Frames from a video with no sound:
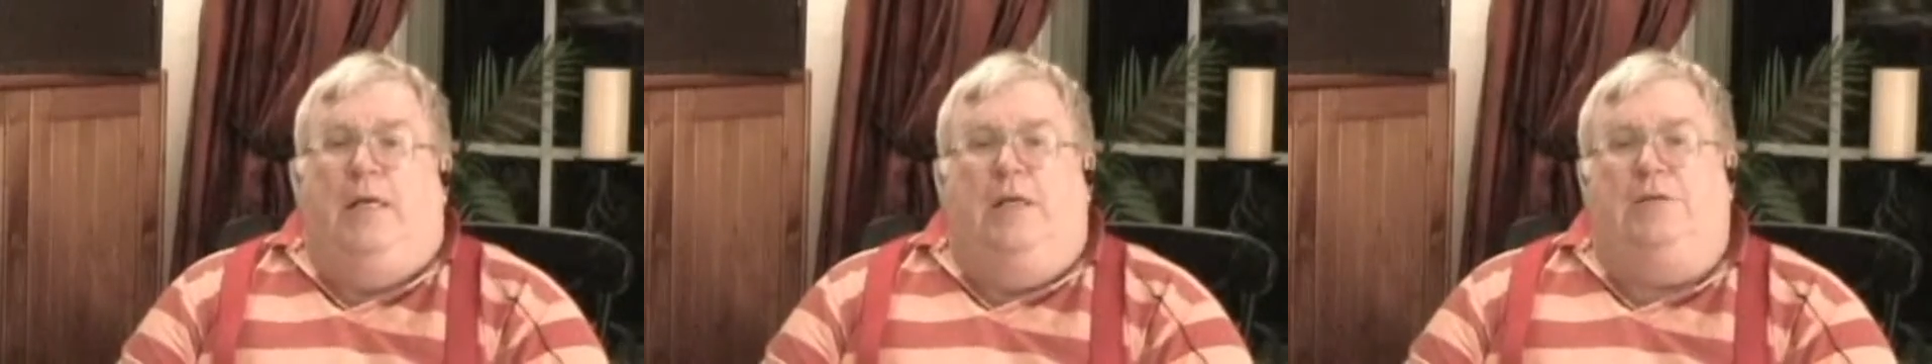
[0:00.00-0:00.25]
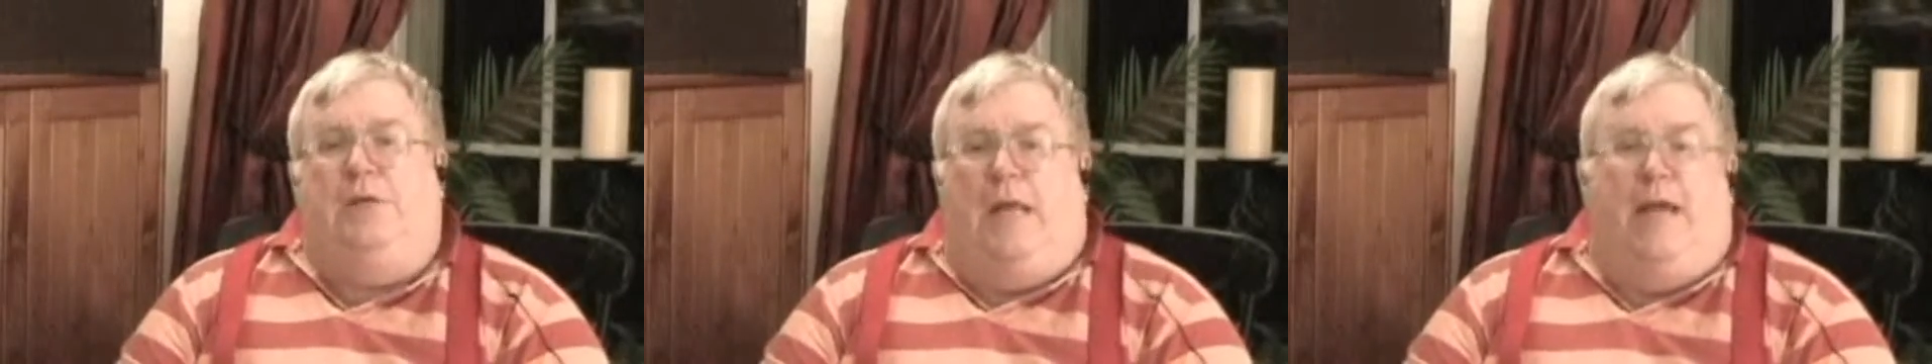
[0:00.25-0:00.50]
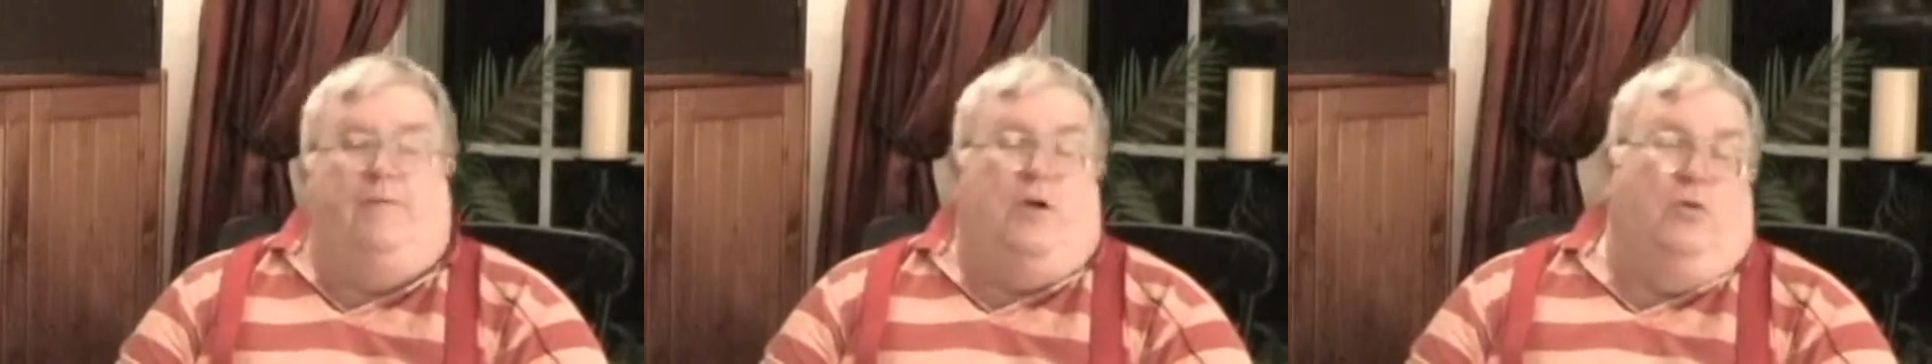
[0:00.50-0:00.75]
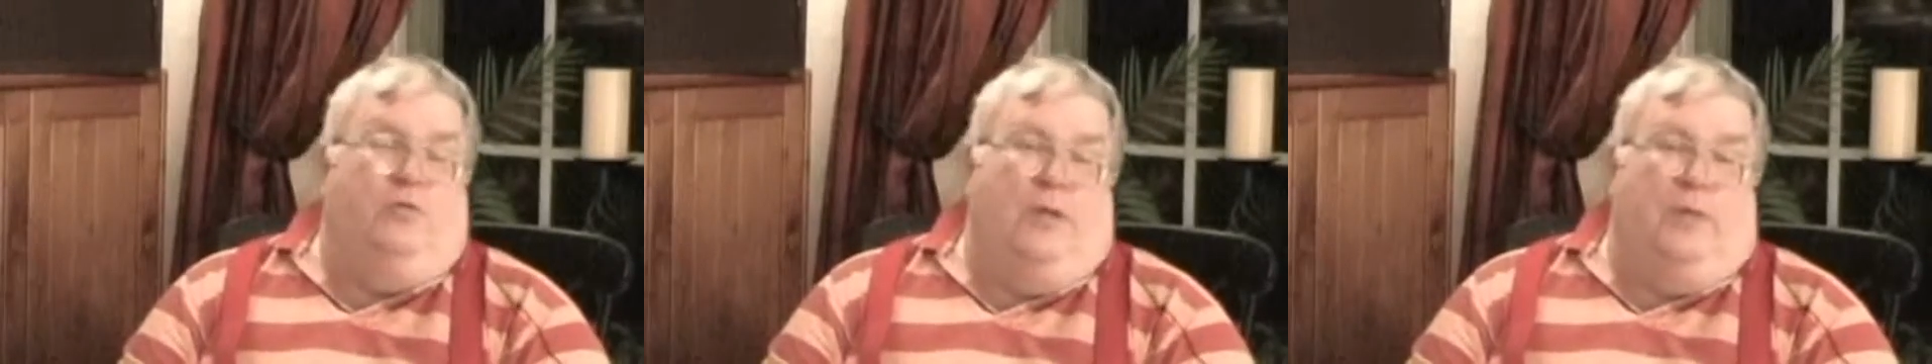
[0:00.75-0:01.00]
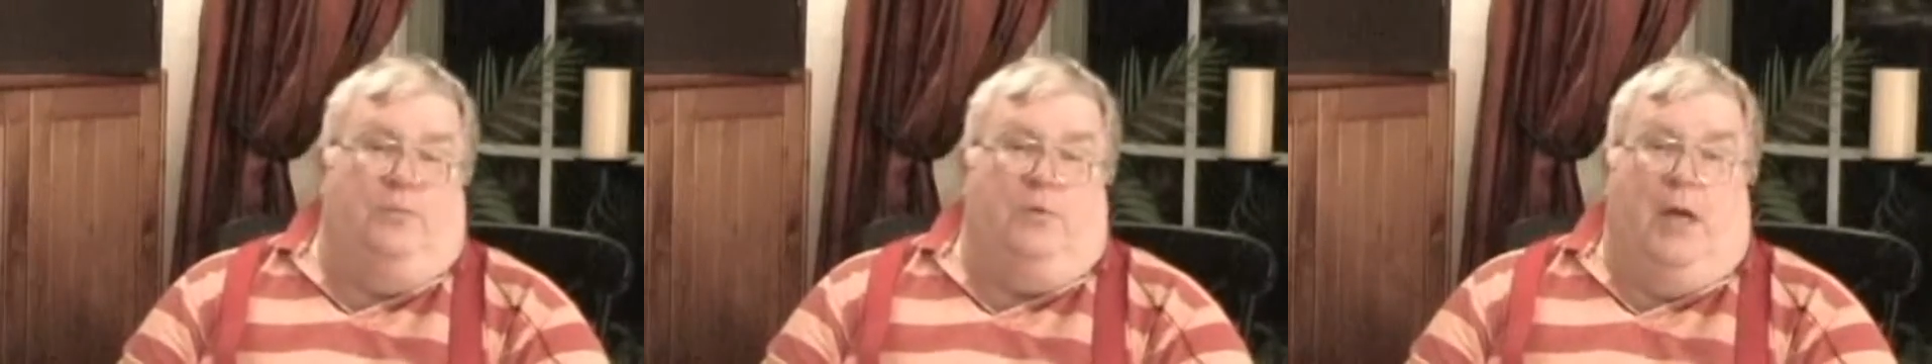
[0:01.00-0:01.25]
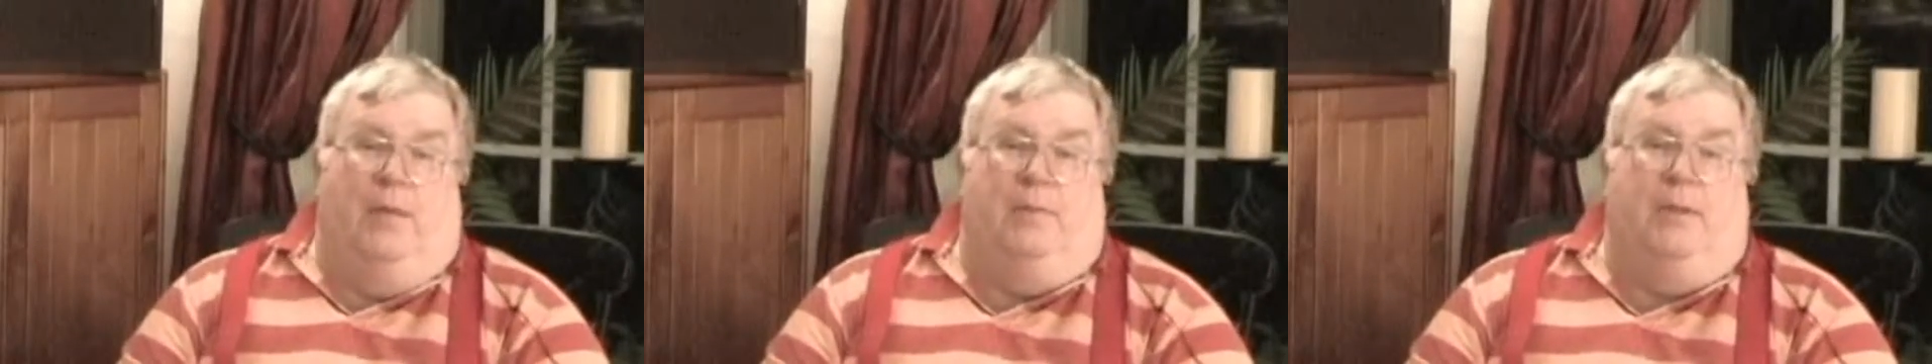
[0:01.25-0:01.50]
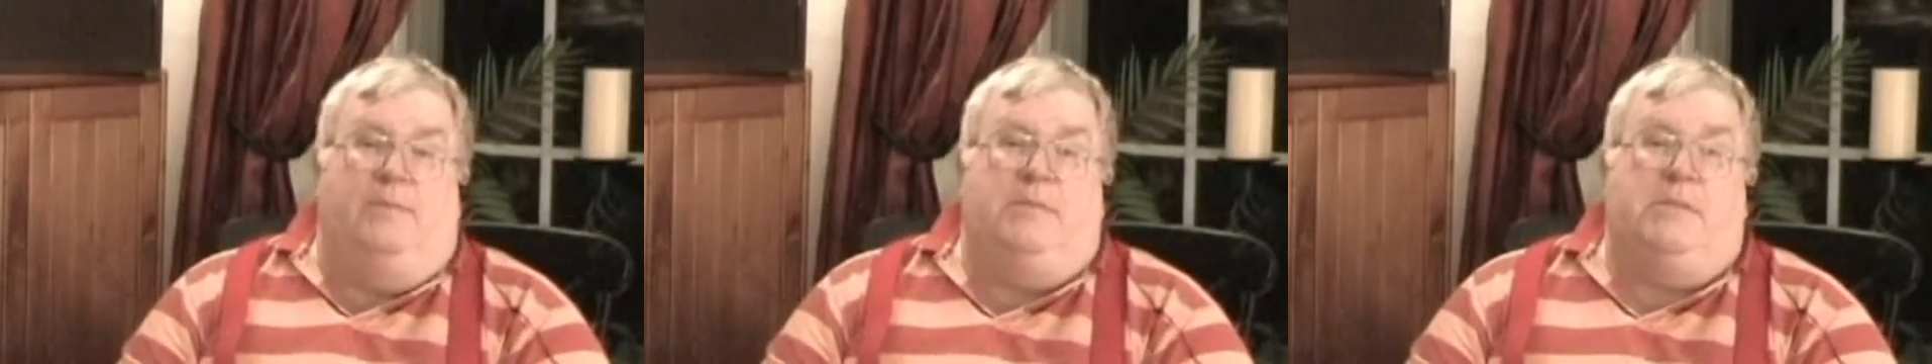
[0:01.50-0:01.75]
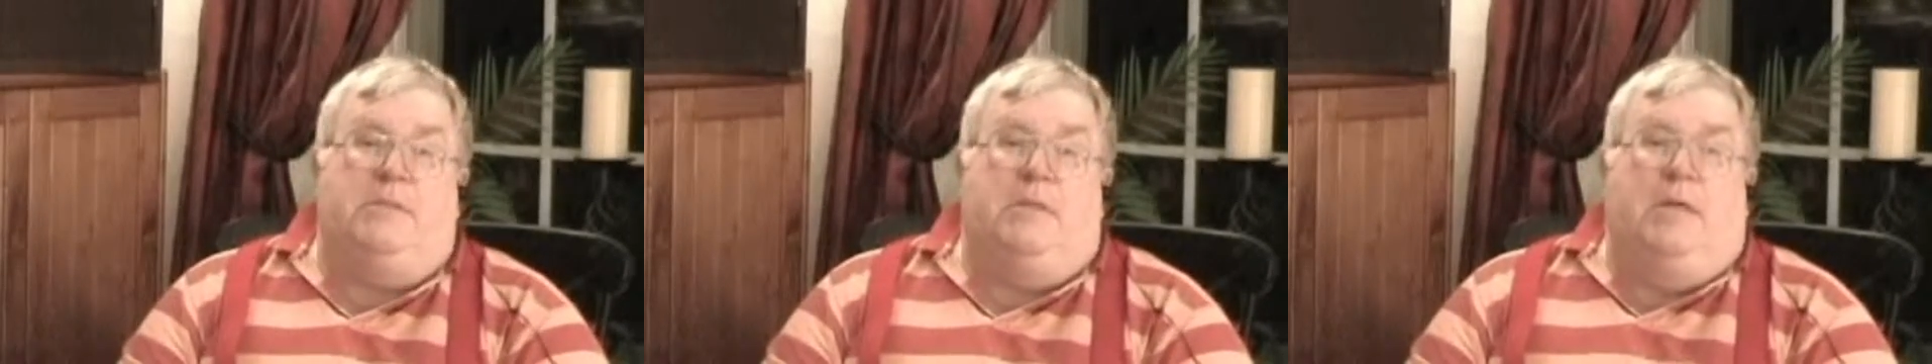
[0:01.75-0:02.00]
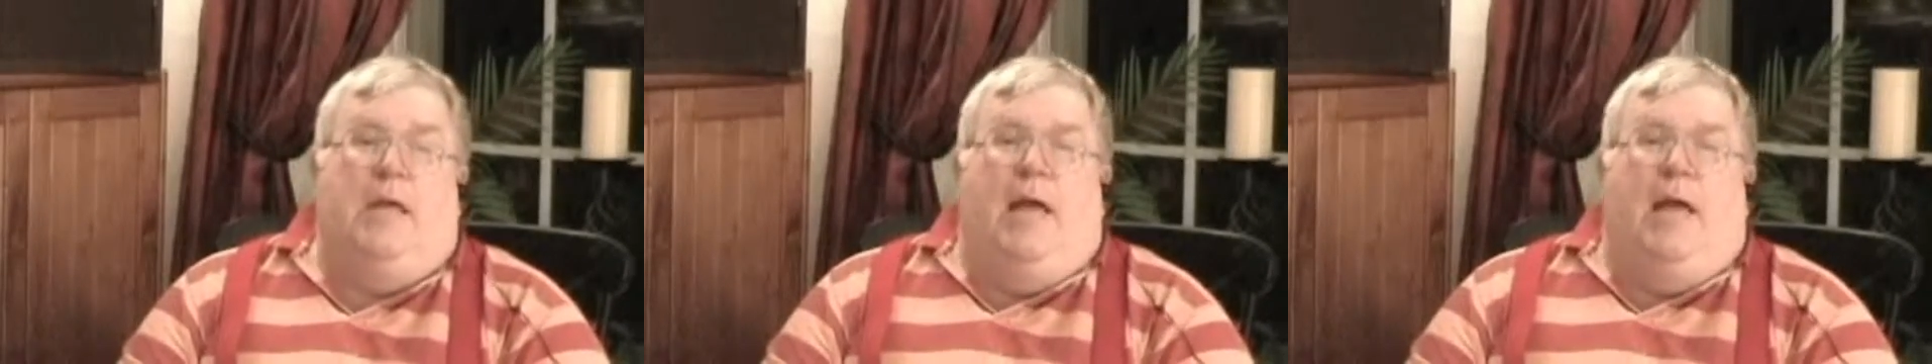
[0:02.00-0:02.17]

you should have no real problems.